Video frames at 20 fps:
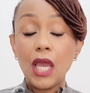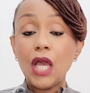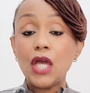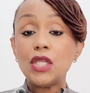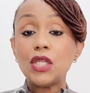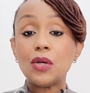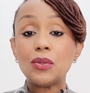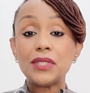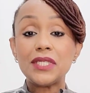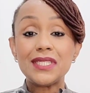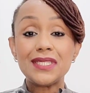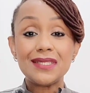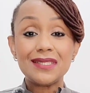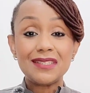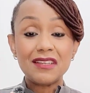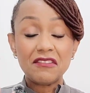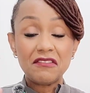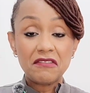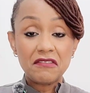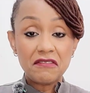Now, this is
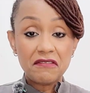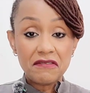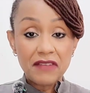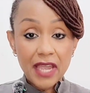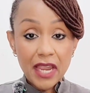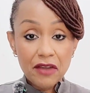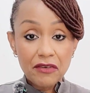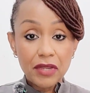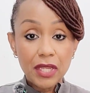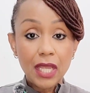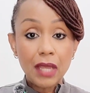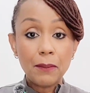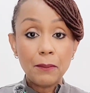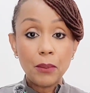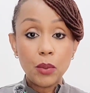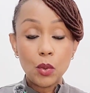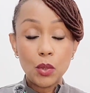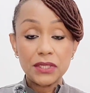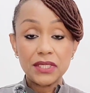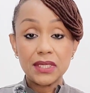a very
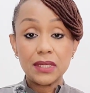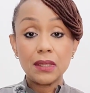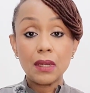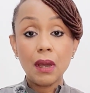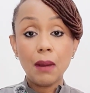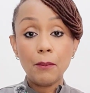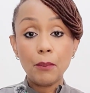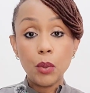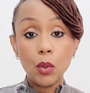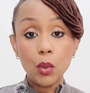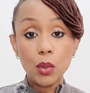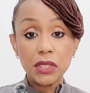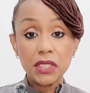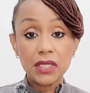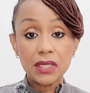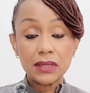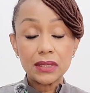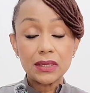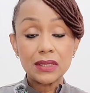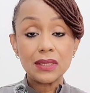important
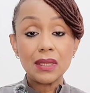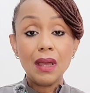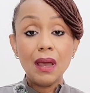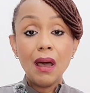component